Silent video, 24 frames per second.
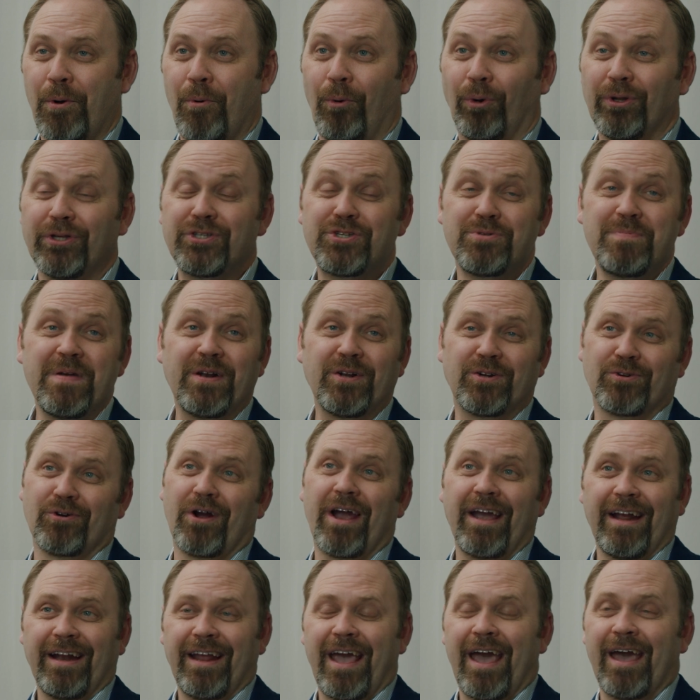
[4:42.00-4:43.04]
Well, it's been
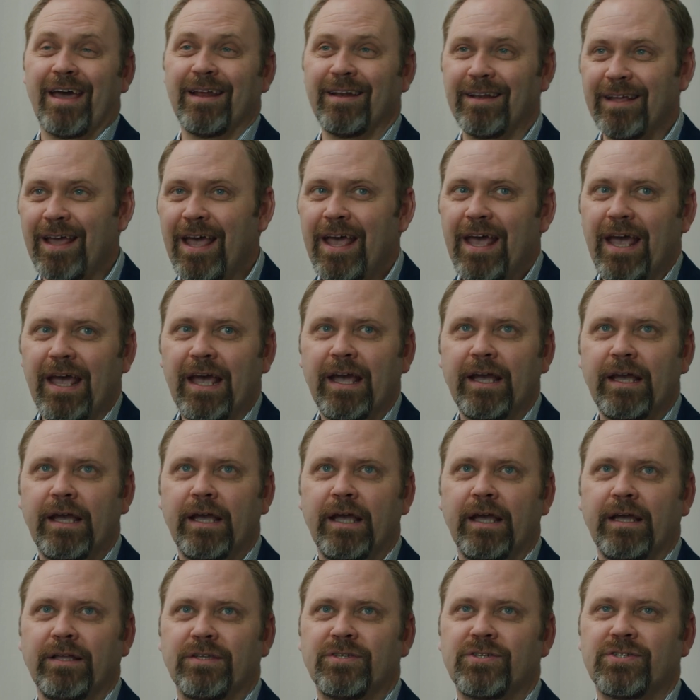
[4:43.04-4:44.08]
great, and
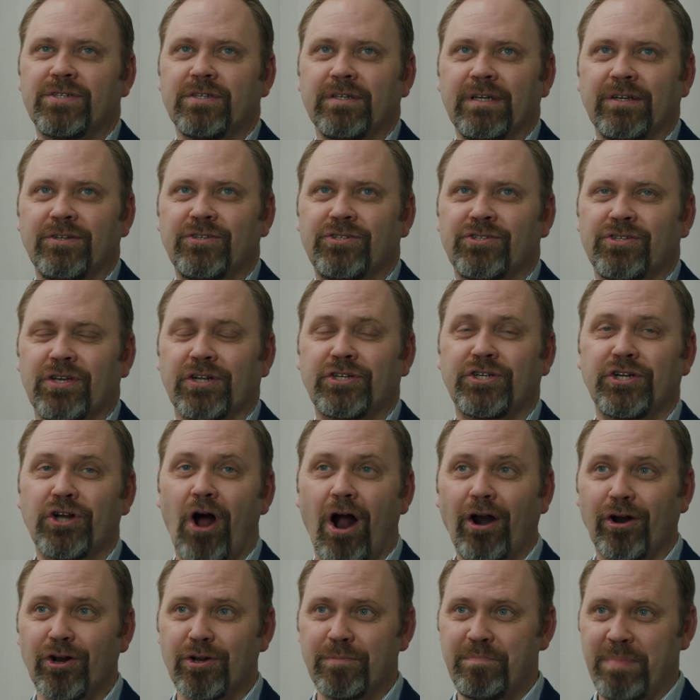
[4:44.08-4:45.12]
it's such an
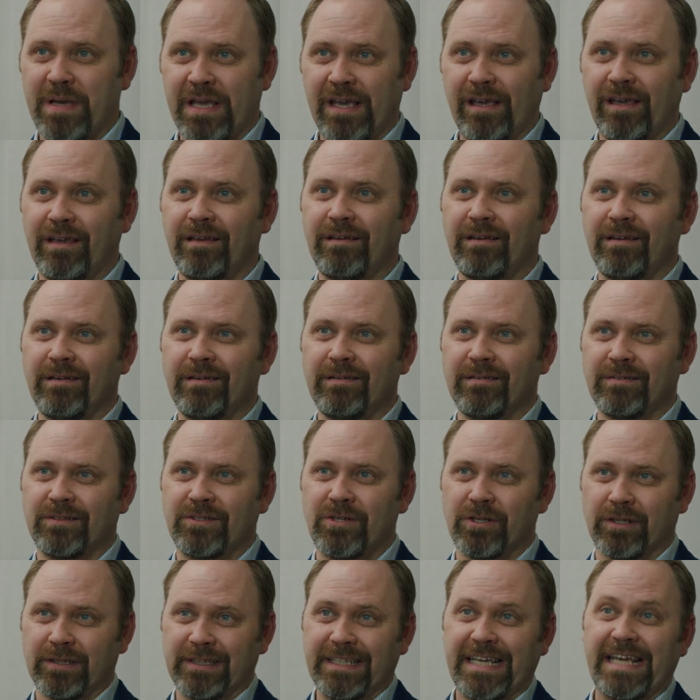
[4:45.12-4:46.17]
honor
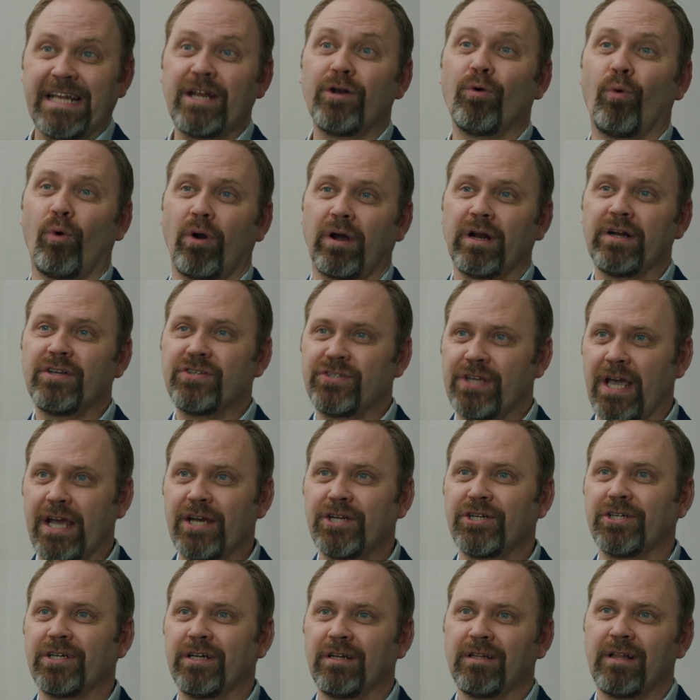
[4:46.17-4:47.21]
to lead an
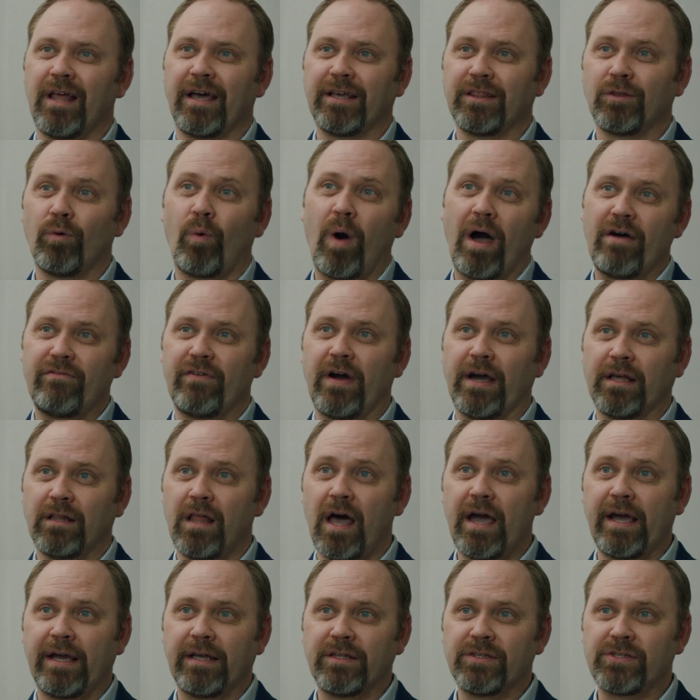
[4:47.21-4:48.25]
organization like the Wi-Fi
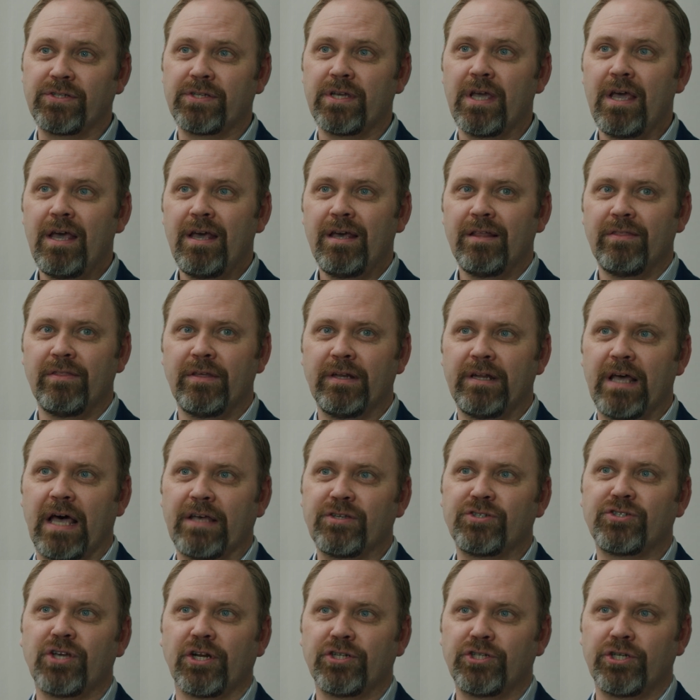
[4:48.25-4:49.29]
Alliance that has
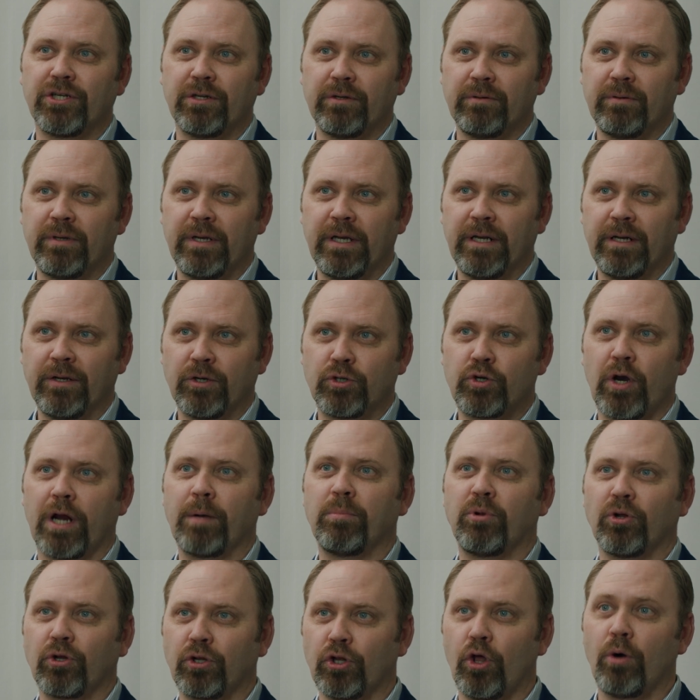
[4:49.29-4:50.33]
such an
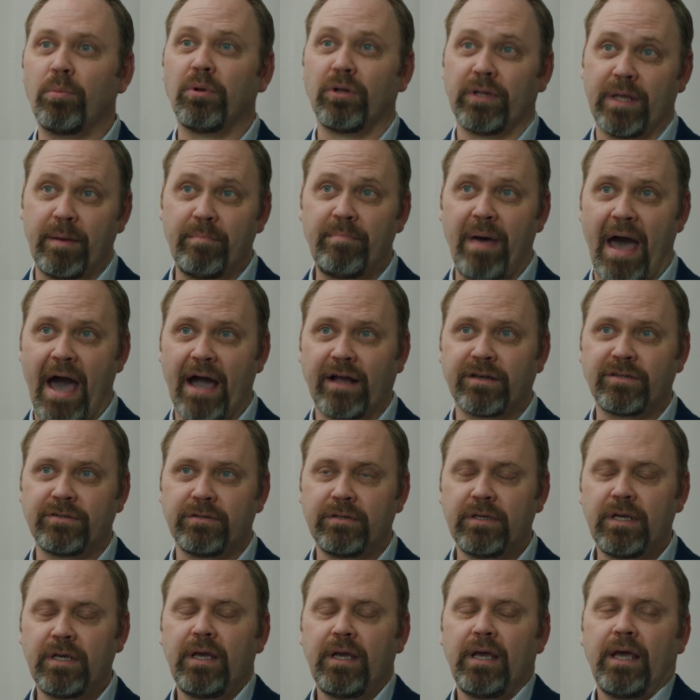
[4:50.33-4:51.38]
incredible global impact.
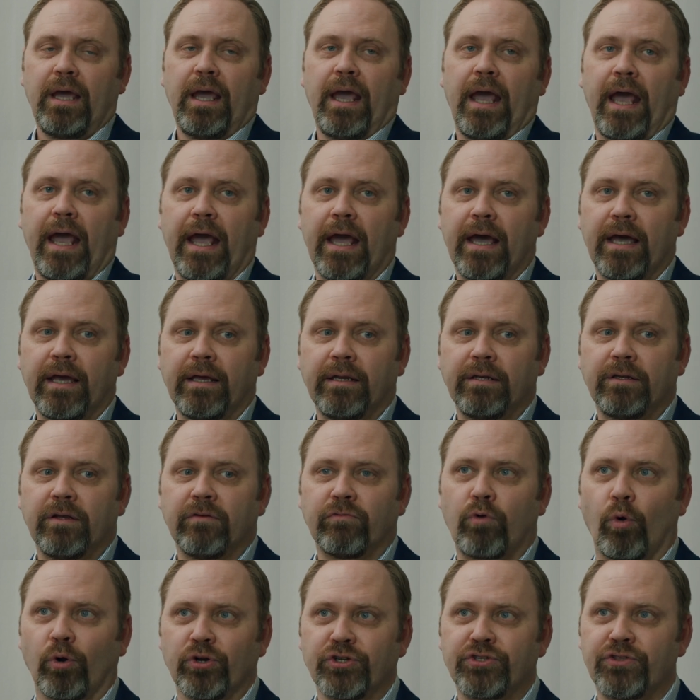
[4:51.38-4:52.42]
And of
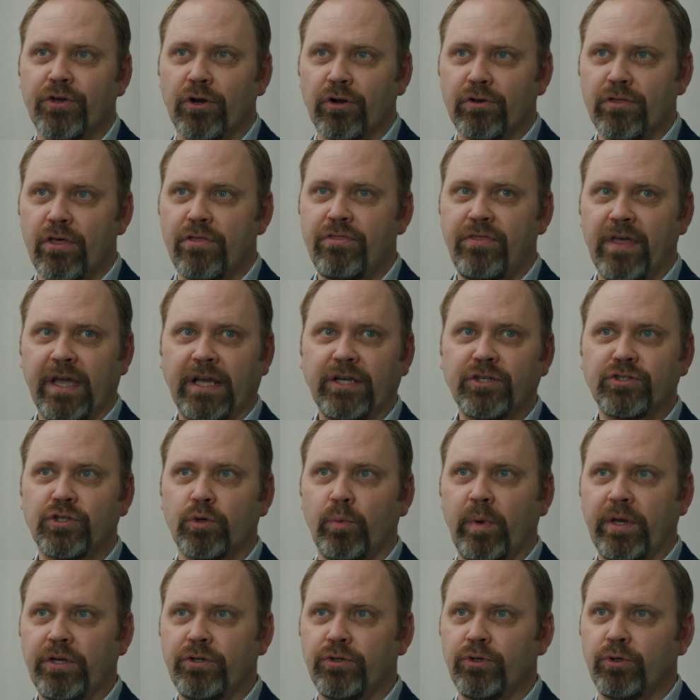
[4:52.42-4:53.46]
course, there are the things that
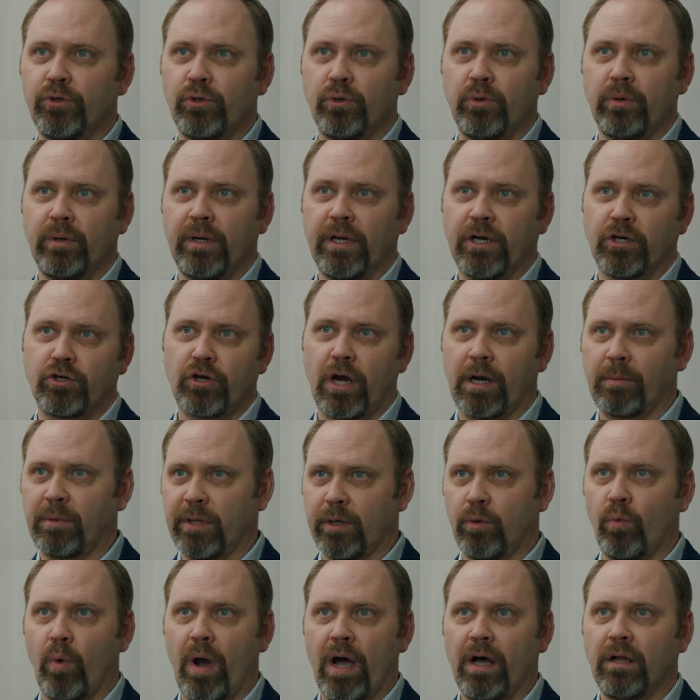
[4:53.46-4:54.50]
we do incredibly
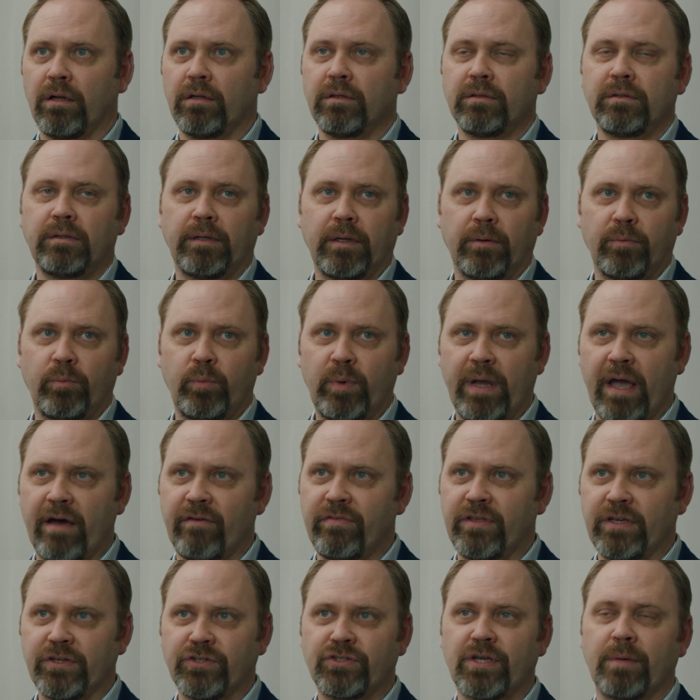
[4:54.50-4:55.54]
well. We have
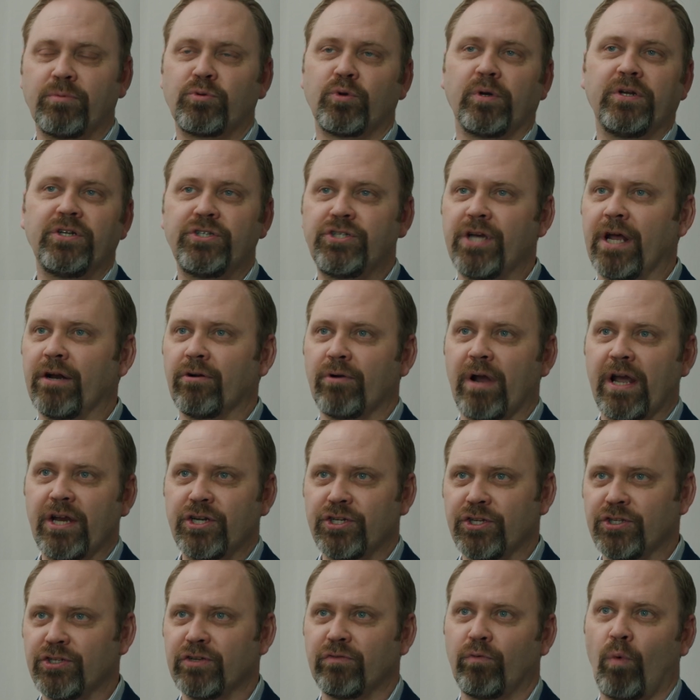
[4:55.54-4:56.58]
the subsequent
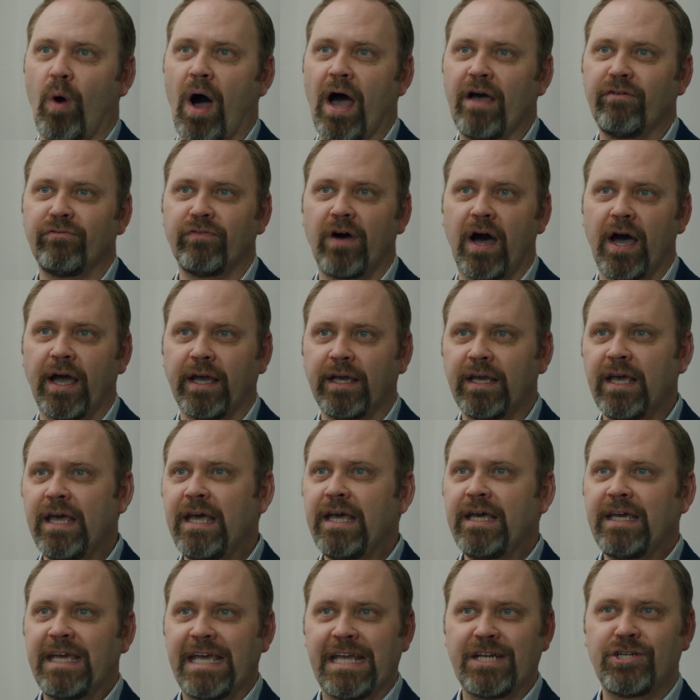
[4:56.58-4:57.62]
generations of Wi-Fi,
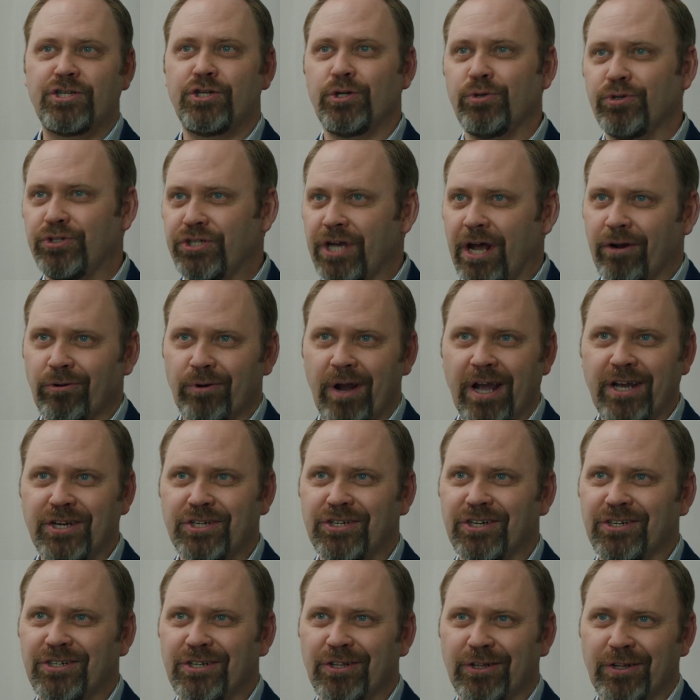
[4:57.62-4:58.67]
each new
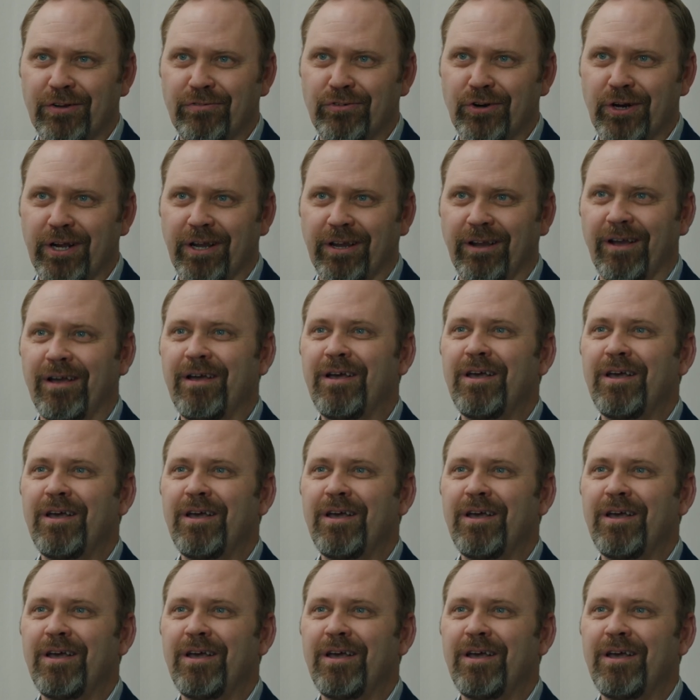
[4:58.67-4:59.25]
generation delivering